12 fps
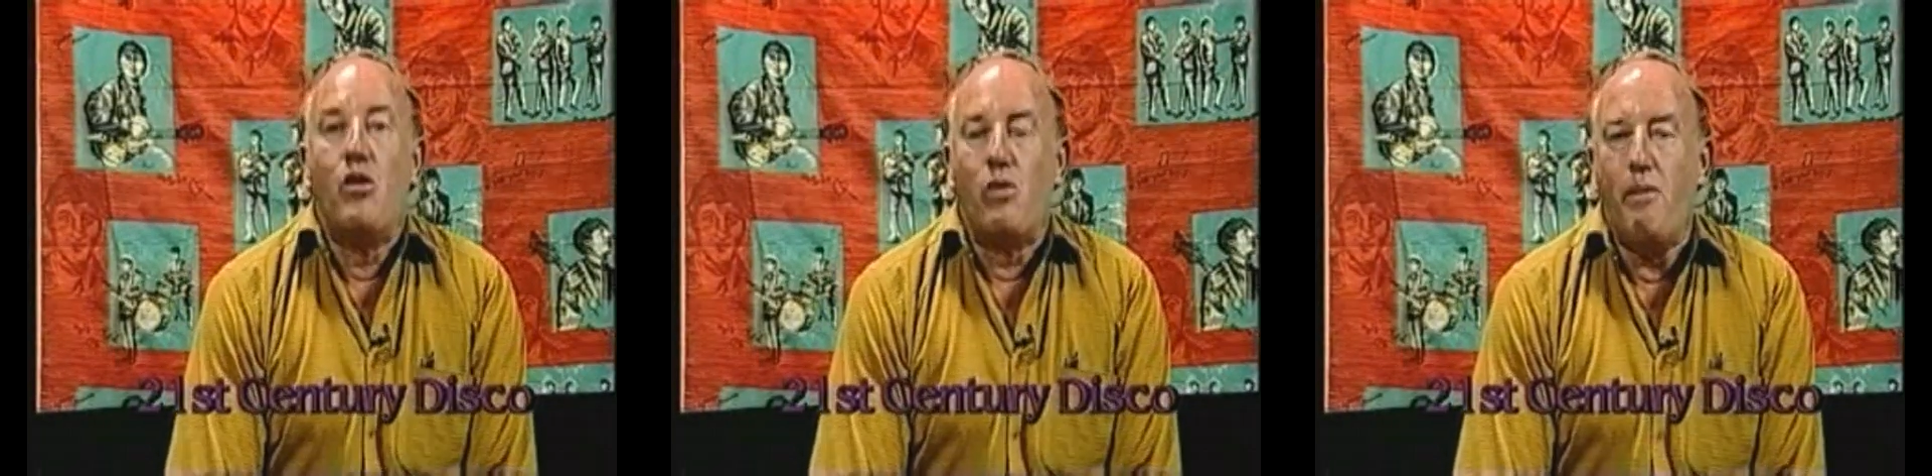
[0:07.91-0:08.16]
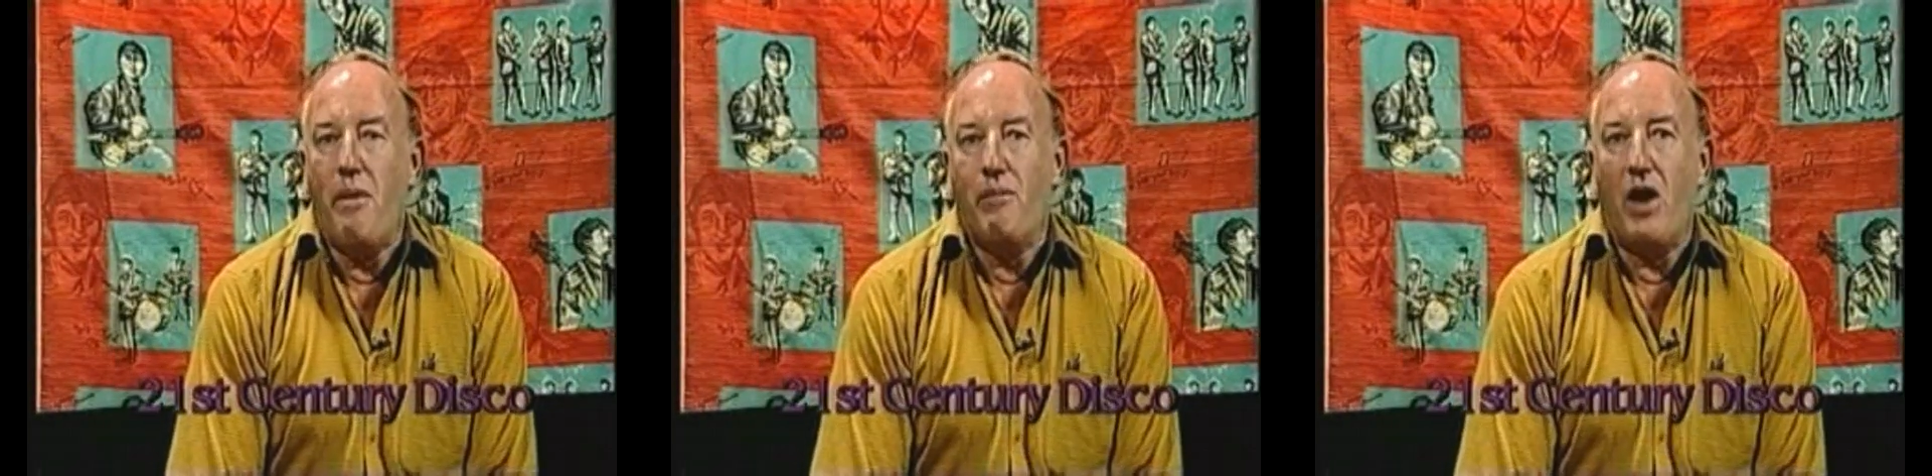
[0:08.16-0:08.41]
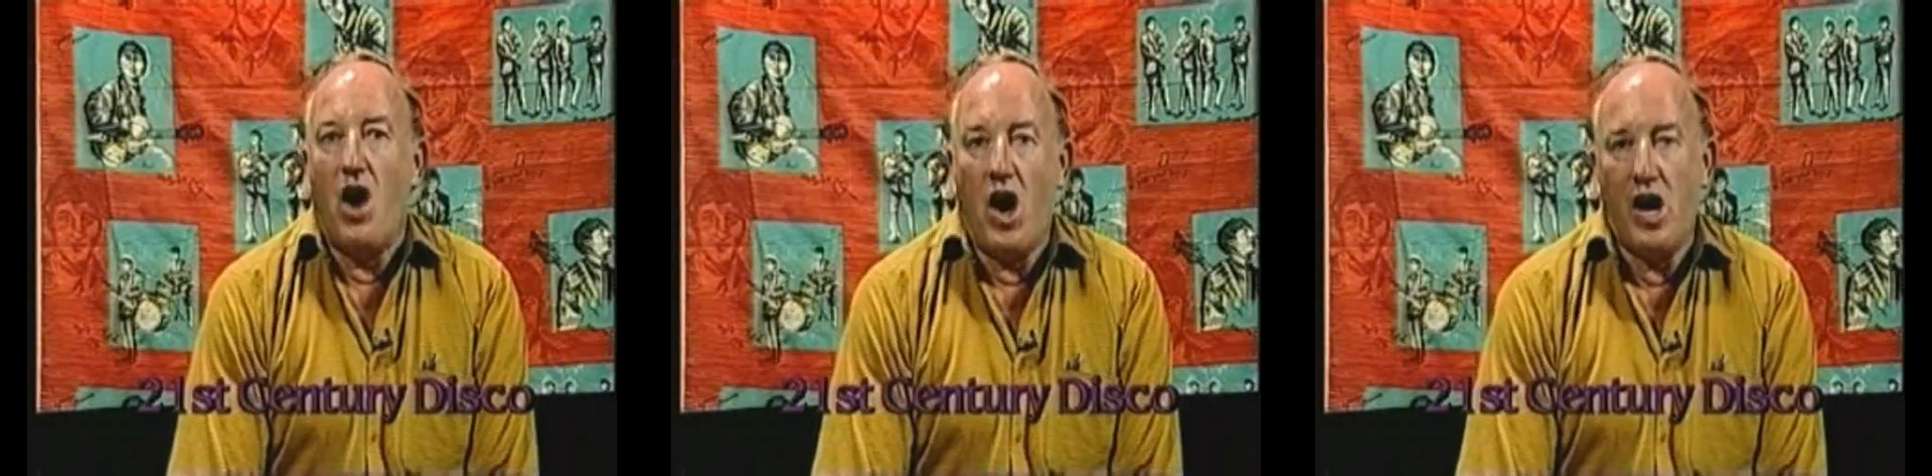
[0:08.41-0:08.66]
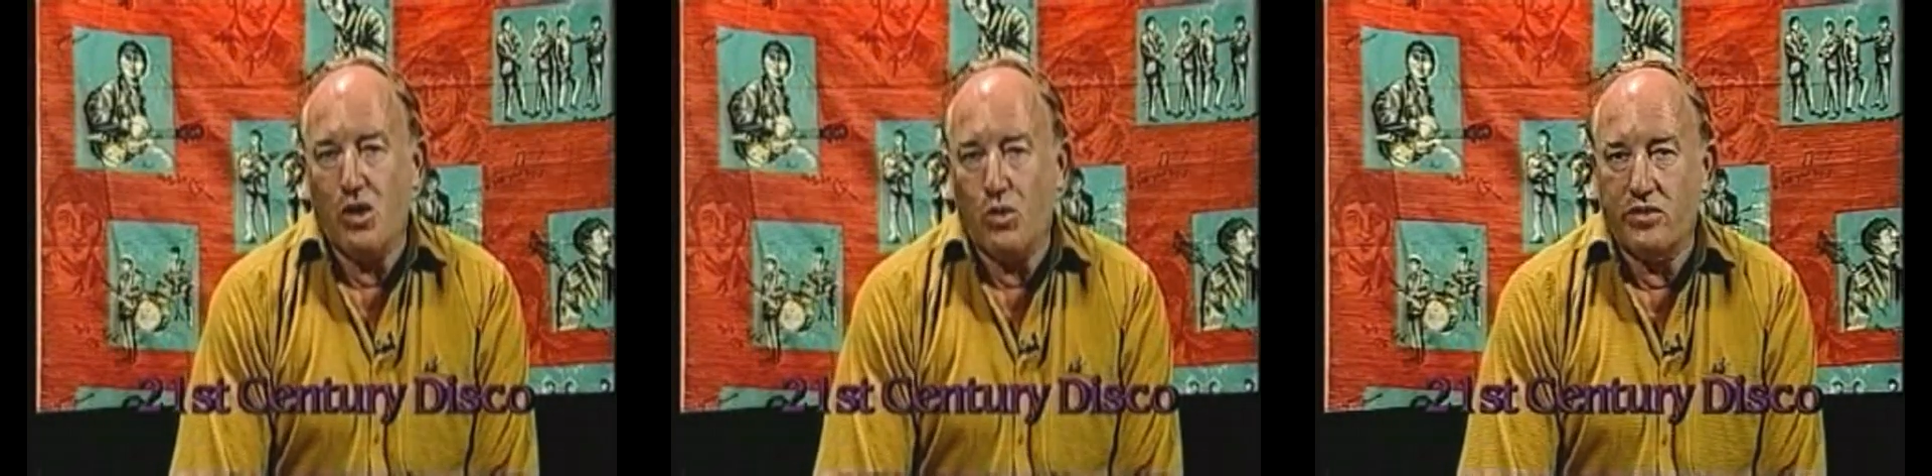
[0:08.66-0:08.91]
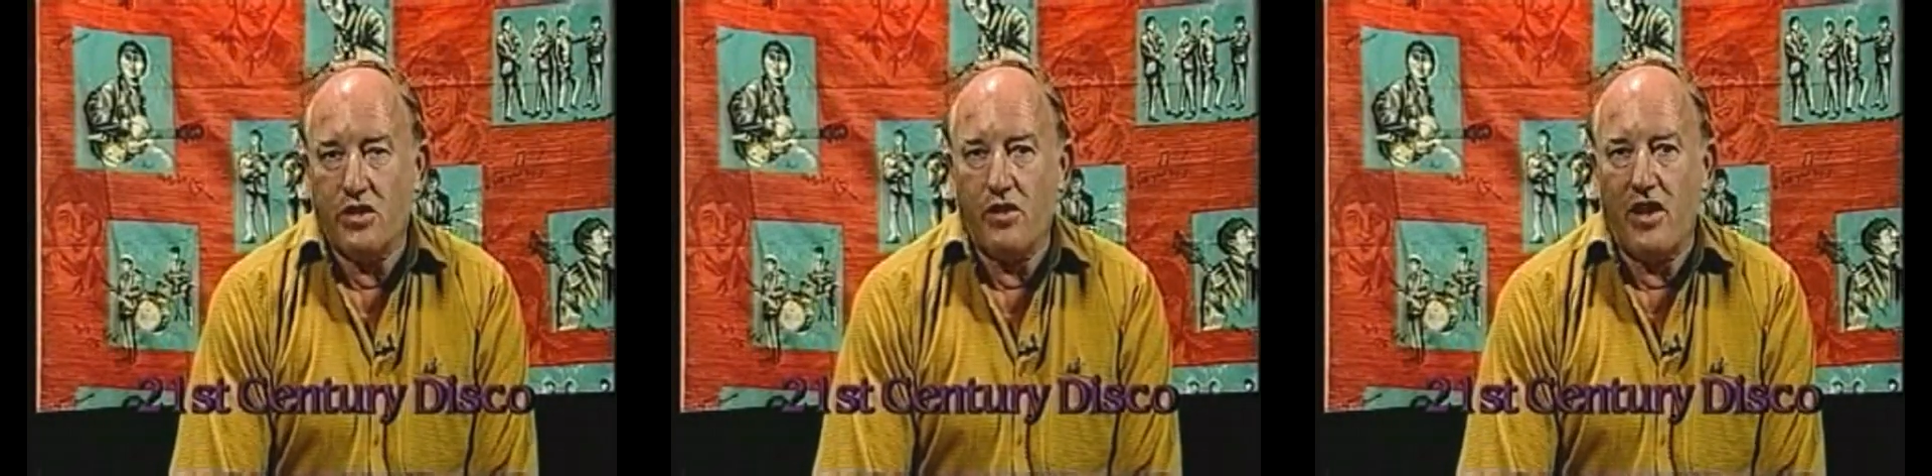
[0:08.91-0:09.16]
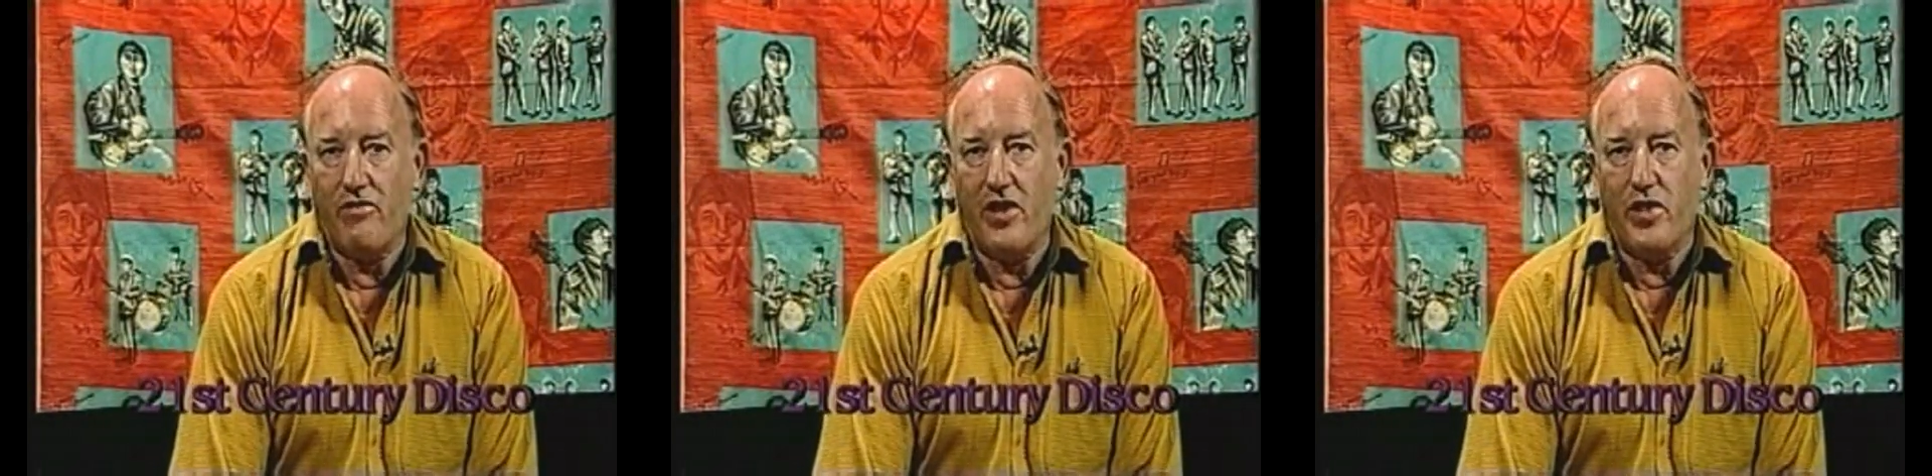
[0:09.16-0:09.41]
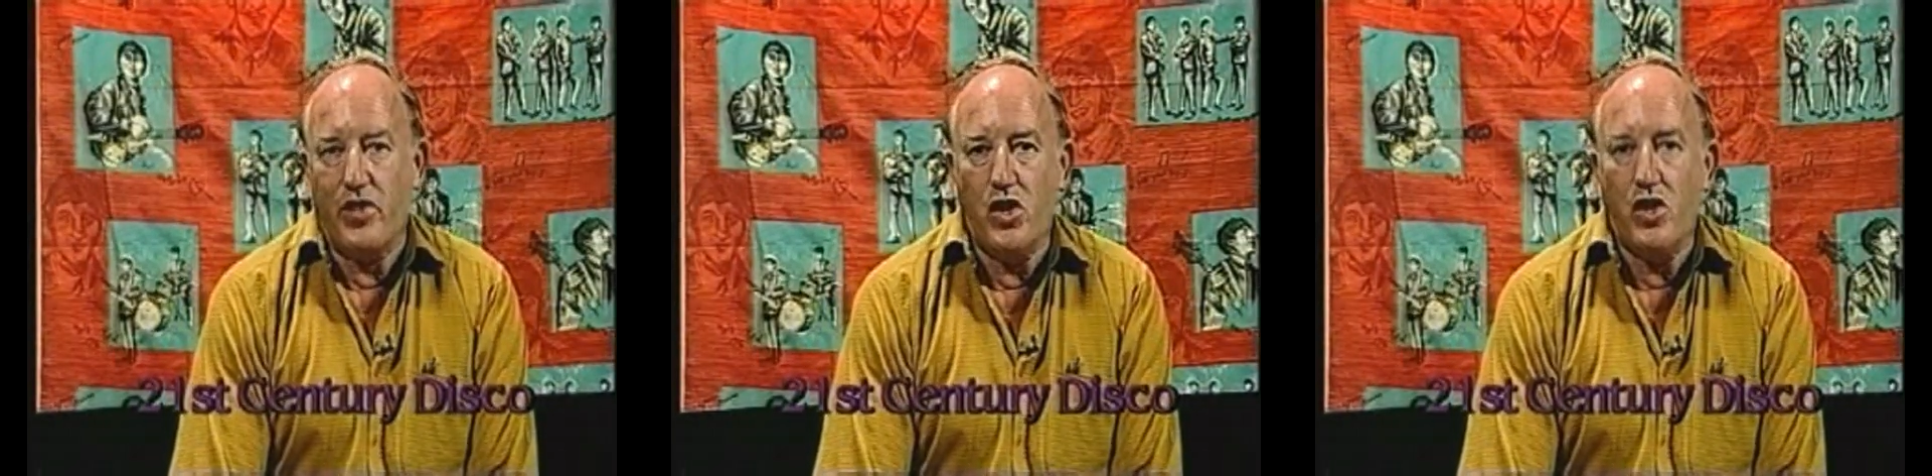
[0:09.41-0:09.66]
Remember, I also have